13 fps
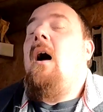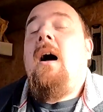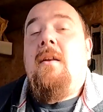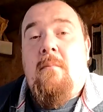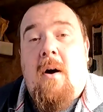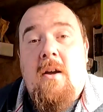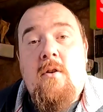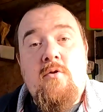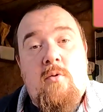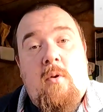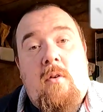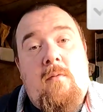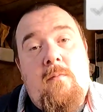and my
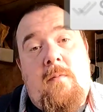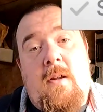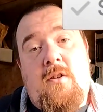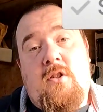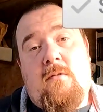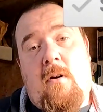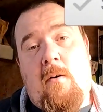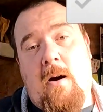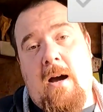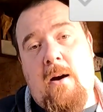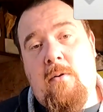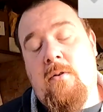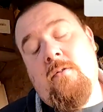usual veggie grow
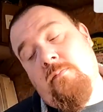how,